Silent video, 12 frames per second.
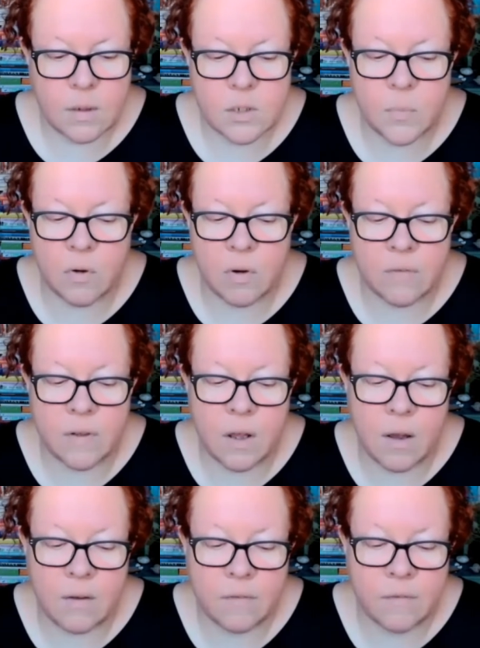Spirit of
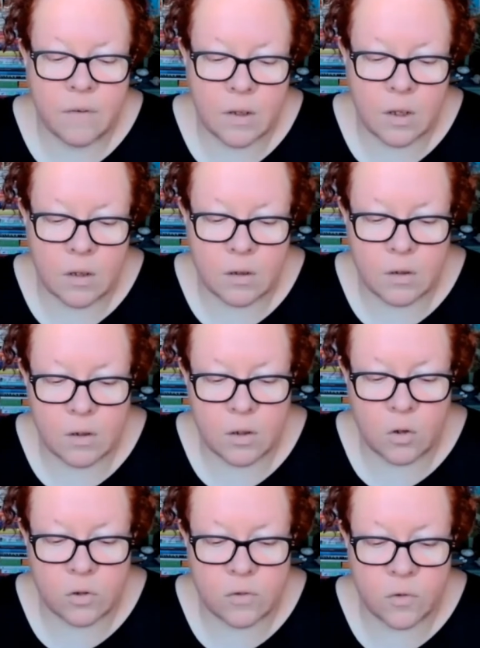life,
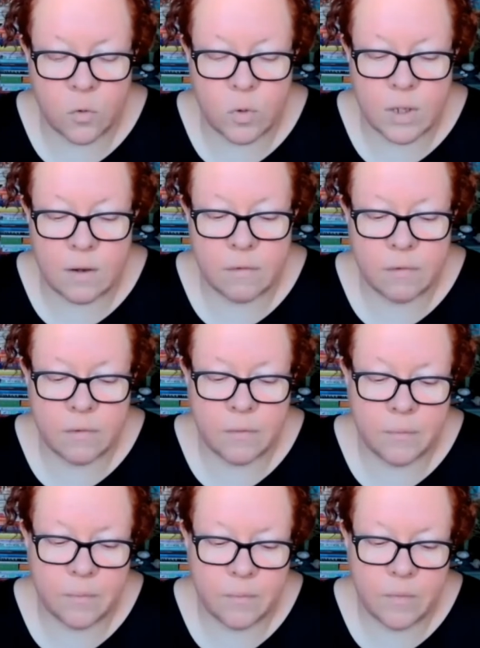God of all love,
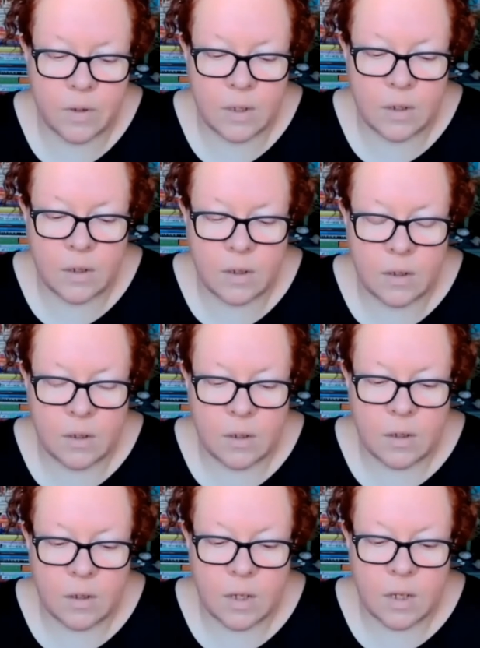
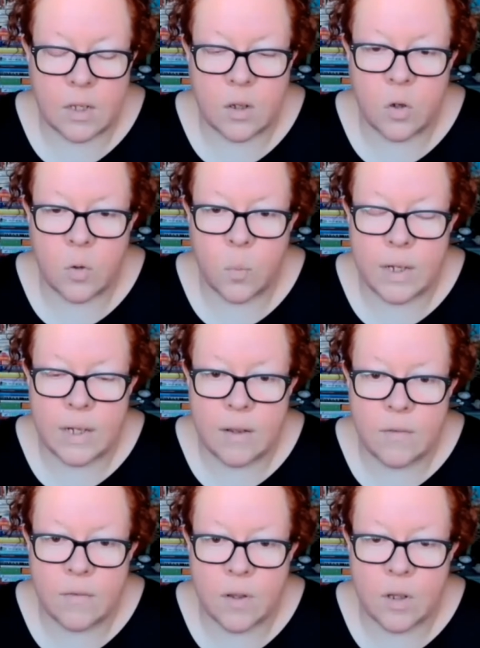in whom we
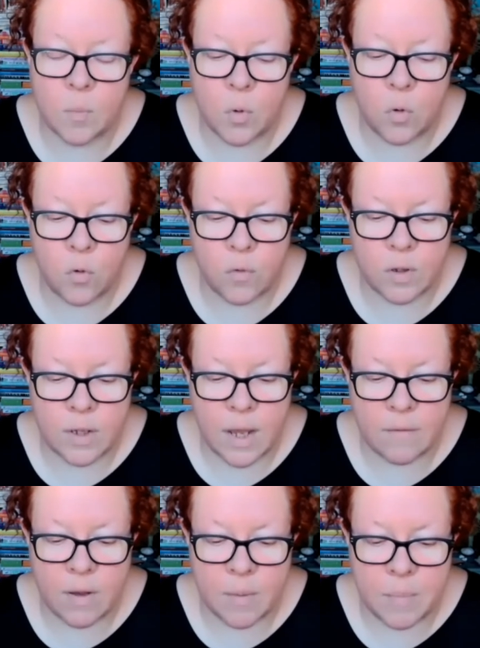live and move and
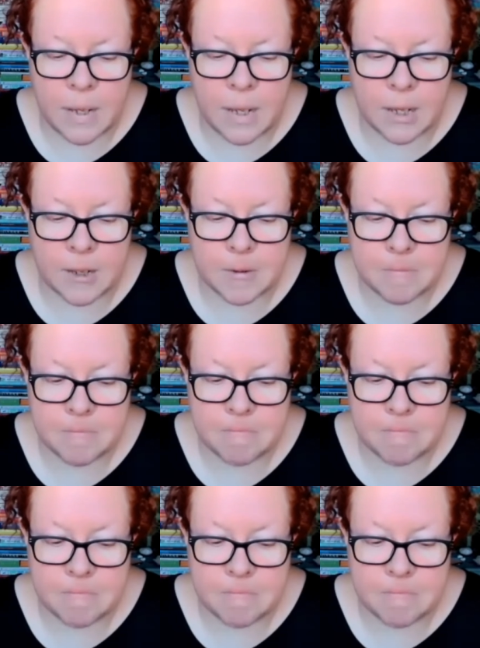have our being.